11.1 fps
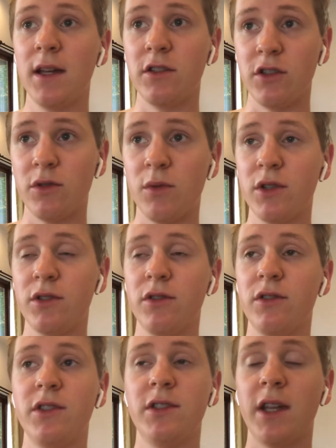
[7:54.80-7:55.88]
Just wanted to
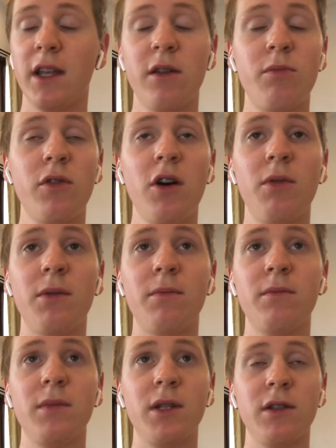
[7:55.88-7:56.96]
state the problem
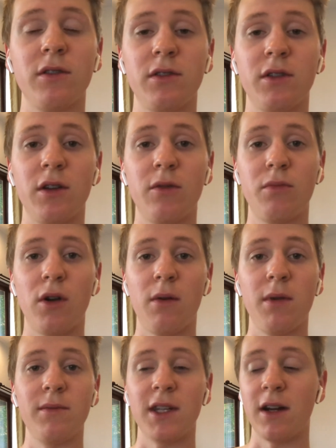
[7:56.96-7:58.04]
because, you know,
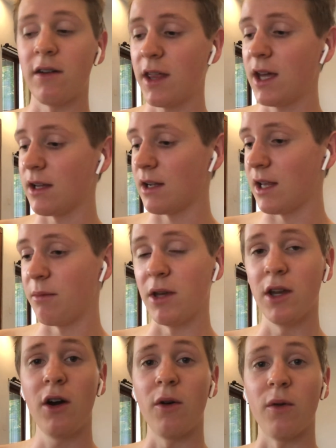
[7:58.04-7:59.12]
problems are a thing. Let me
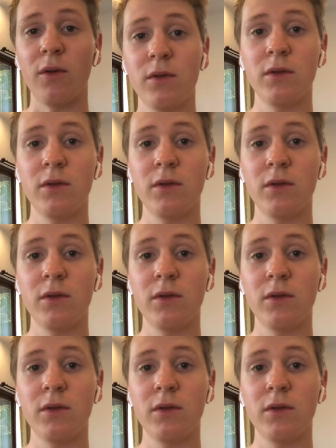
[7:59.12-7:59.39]
know.